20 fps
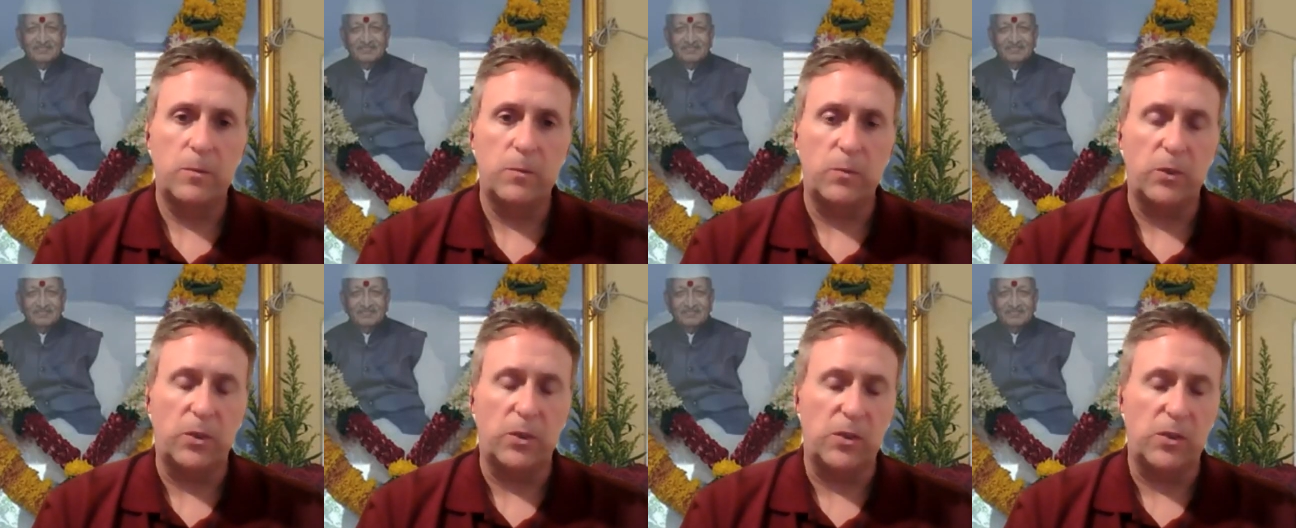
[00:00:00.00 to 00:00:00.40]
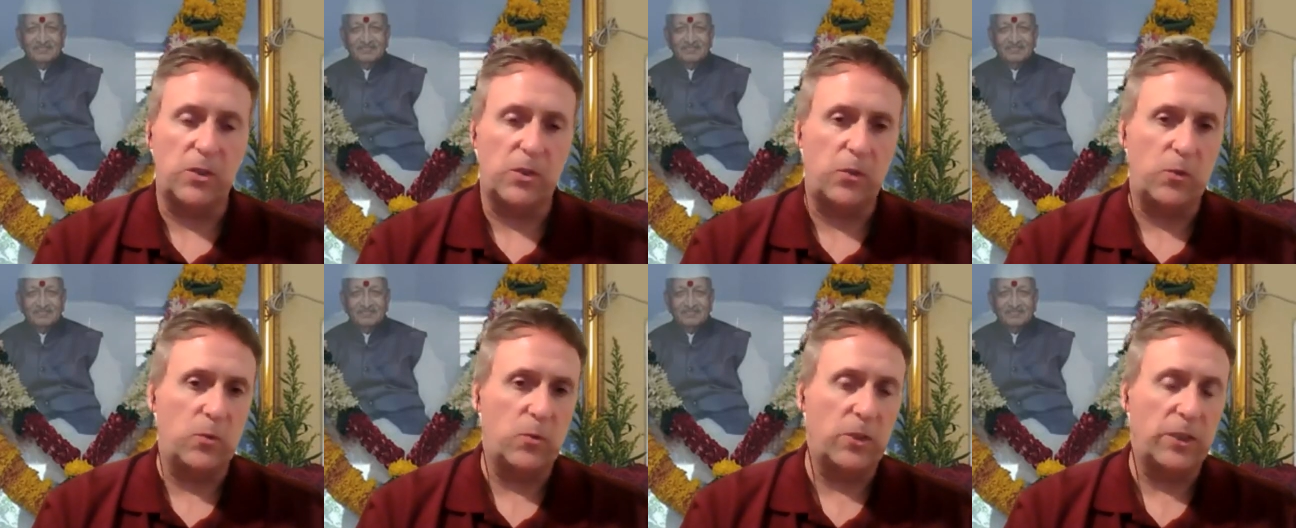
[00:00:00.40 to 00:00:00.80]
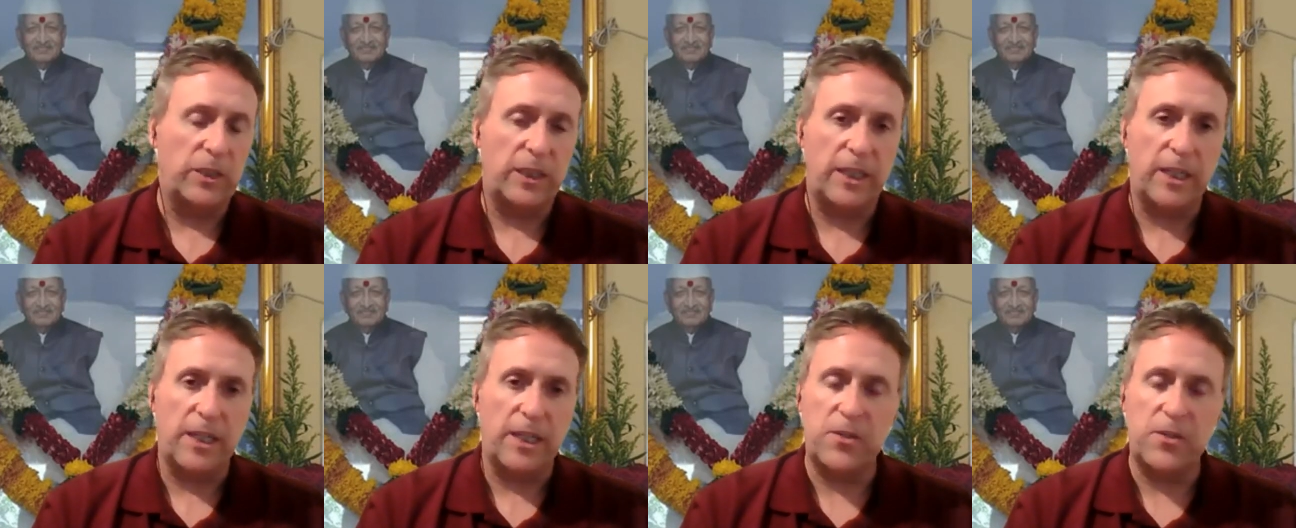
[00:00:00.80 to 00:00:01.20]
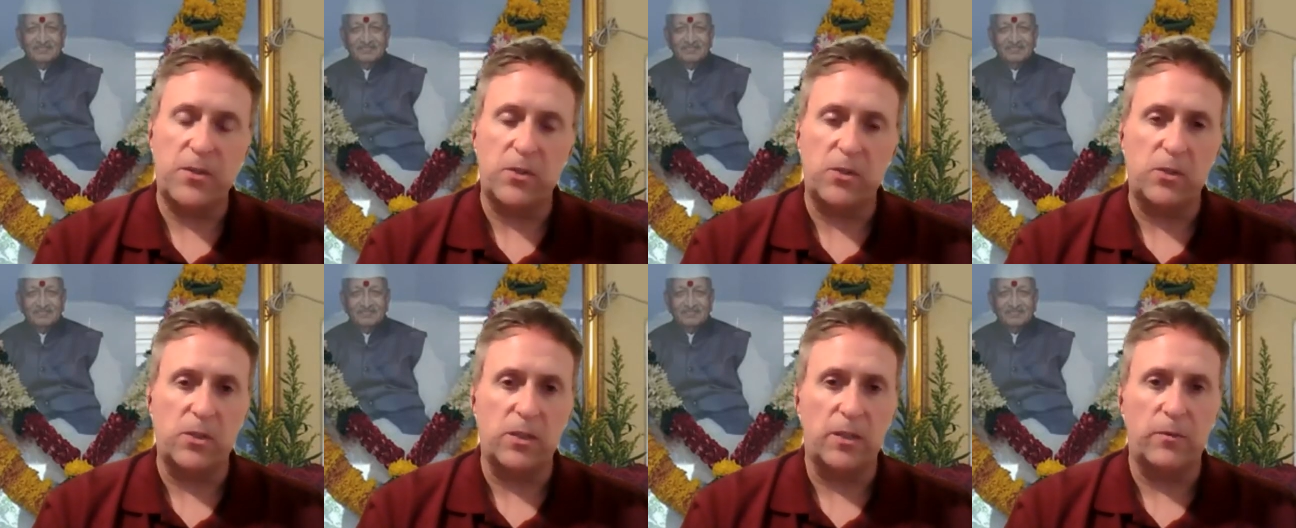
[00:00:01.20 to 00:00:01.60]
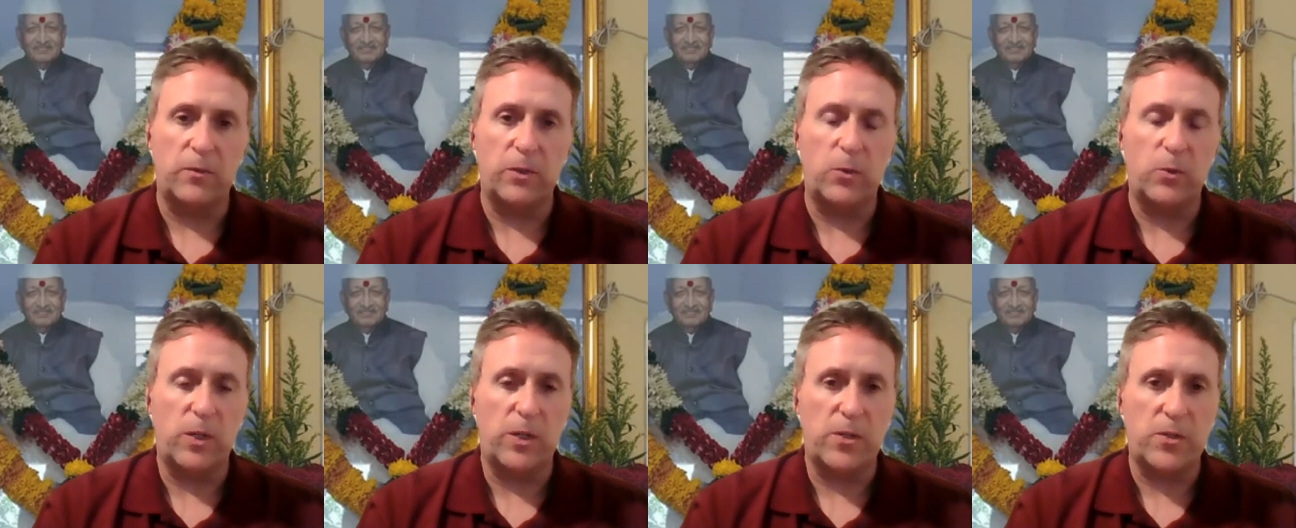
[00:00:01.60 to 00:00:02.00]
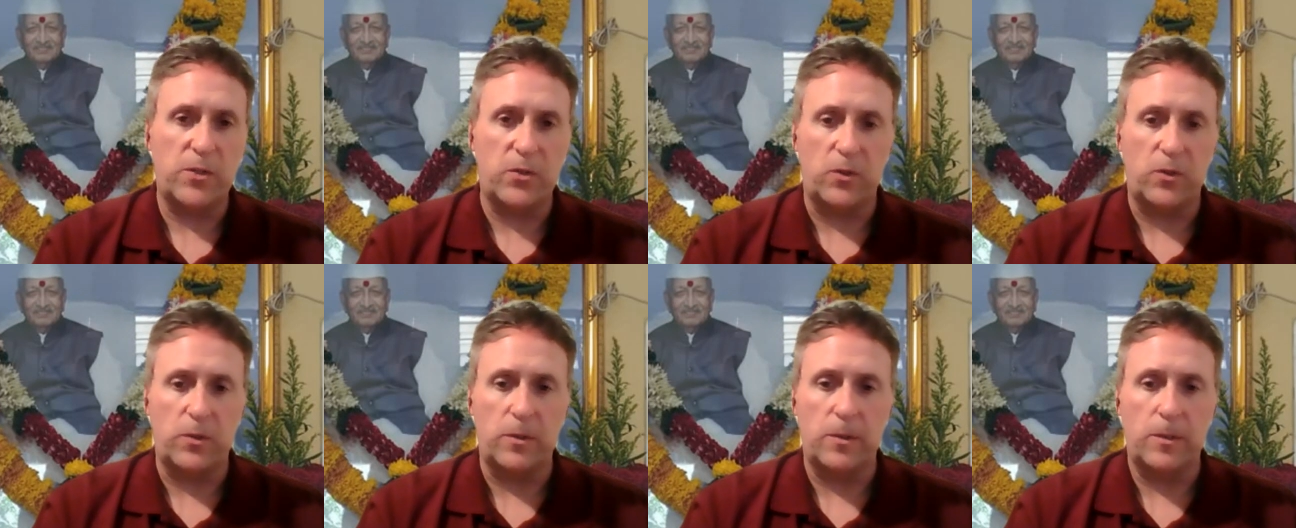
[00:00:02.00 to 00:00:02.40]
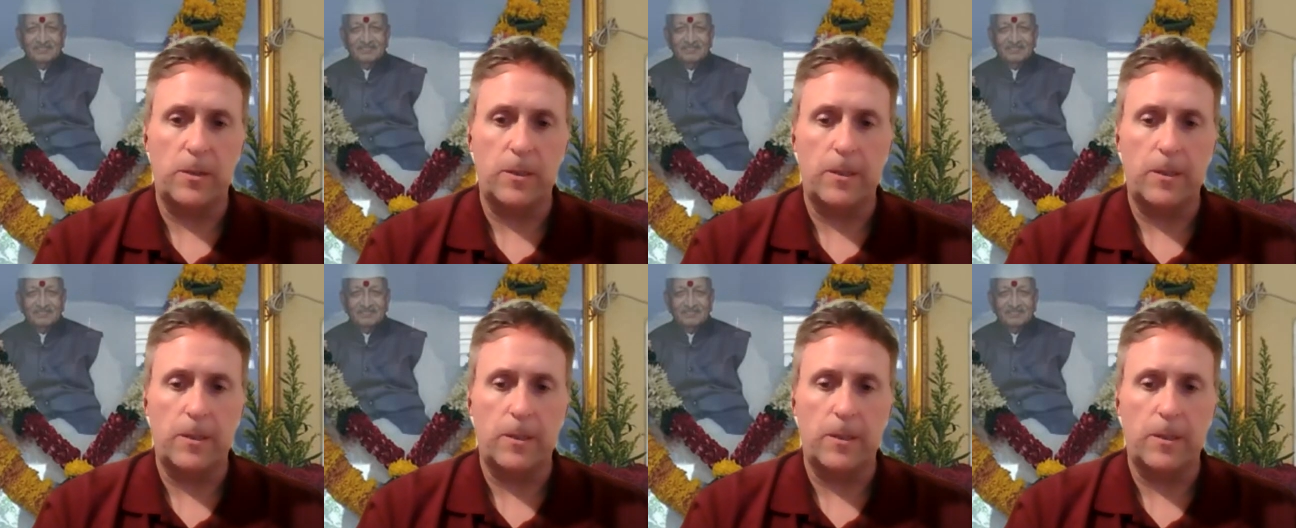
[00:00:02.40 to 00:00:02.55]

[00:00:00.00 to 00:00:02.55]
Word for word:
Speaker 1: Because you are the answer to every question.